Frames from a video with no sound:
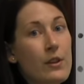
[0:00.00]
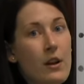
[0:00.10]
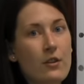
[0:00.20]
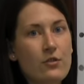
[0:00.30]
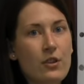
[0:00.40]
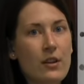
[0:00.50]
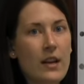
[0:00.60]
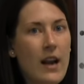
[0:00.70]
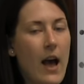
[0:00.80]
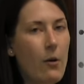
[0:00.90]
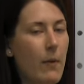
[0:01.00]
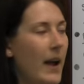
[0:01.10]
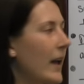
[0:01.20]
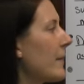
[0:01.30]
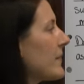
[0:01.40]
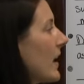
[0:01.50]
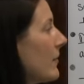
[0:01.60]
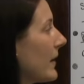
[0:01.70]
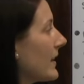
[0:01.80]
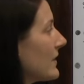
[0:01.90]
or the Australian Outback.
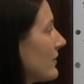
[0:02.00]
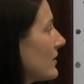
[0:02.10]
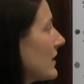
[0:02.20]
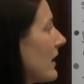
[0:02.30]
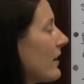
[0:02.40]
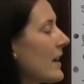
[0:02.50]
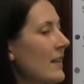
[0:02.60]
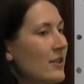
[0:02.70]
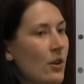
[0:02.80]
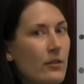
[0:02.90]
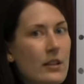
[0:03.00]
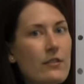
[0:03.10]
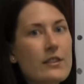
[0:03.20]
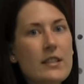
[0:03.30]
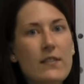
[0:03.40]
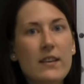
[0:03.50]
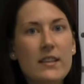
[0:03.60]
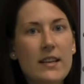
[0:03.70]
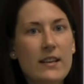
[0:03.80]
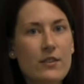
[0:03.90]
Because if there's an area that's only
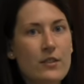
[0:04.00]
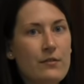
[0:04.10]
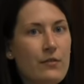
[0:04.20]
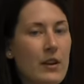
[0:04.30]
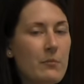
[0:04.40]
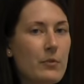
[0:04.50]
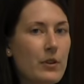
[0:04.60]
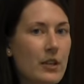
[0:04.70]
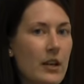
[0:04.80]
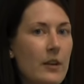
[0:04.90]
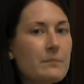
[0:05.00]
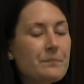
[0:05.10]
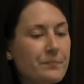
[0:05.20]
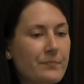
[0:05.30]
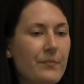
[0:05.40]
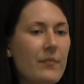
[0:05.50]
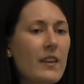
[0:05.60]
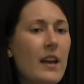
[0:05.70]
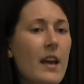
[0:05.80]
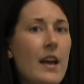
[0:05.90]
receiving ten inches of rain per year,
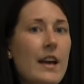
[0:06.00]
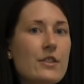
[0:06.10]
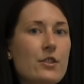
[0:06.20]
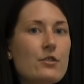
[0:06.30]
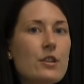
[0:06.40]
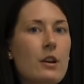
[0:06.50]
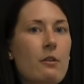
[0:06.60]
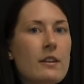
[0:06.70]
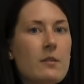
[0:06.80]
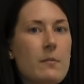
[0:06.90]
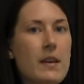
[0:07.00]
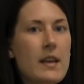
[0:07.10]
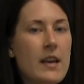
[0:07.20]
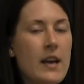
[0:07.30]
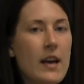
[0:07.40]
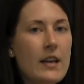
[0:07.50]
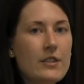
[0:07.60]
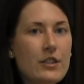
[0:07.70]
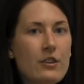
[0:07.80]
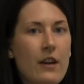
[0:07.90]
it's usually going to be a
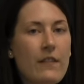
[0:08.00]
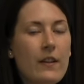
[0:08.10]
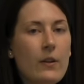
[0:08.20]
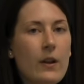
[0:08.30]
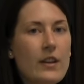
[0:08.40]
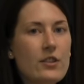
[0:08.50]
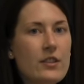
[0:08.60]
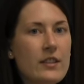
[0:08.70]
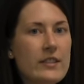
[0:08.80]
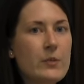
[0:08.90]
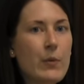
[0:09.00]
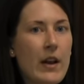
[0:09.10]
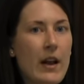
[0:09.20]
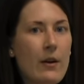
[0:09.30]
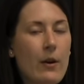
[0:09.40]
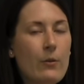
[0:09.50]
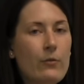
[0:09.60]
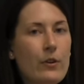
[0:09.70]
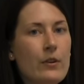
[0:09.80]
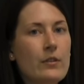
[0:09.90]
geographic location that's spread out
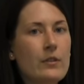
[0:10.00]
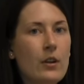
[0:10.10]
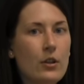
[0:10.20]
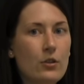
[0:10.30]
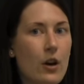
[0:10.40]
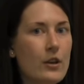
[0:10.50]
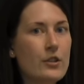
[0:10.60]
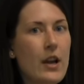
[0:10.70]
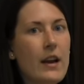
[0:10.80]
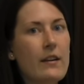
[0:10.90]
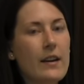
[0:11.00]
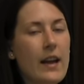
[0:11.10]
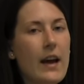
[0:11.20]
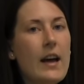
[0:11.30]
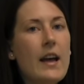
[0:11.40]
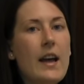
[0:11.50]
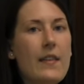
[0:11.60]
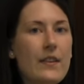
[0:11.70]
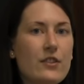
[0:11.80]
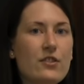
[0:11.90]
over a large area
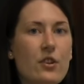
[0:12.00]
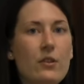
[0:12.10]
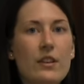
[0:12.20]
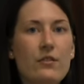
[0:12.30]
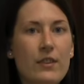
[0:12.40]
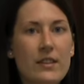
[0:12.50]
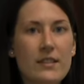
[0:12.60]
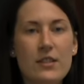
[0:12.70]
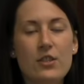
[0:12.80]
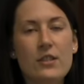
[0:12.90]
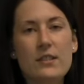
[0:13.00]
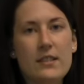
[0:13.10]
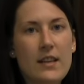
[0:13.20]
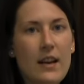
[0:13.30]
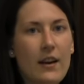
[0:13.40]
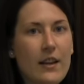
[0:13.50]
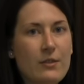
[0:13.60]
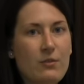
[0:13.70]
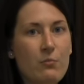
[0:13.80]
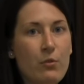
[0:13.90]
and then slowly transitions into
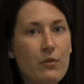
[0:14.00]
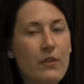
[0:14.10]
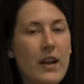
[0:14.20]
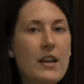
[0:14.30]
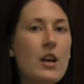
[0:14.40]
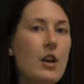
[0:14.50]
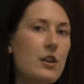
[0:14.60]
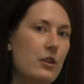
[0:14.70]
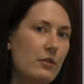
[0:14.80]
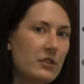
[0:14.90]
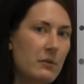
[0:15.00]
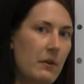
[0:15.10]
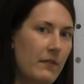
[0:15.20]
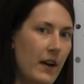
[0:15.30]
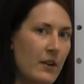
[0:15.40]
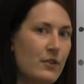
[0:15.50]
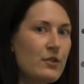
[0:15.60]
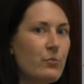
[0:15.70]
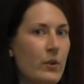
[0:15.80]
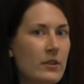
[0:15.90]
areas with more rain. You usually won't find
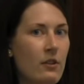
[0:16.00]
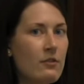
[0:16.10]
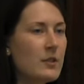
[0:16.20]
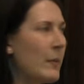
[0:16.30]
just one little